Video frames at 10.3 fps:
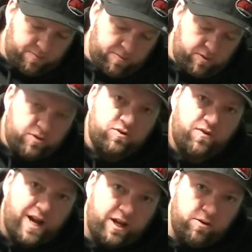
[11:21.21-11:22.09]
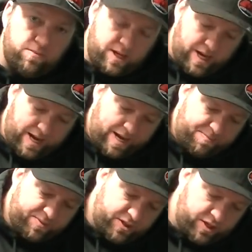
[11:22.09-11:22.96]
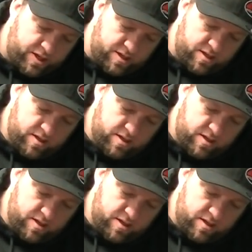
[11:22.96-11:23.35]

people use vacuum caps.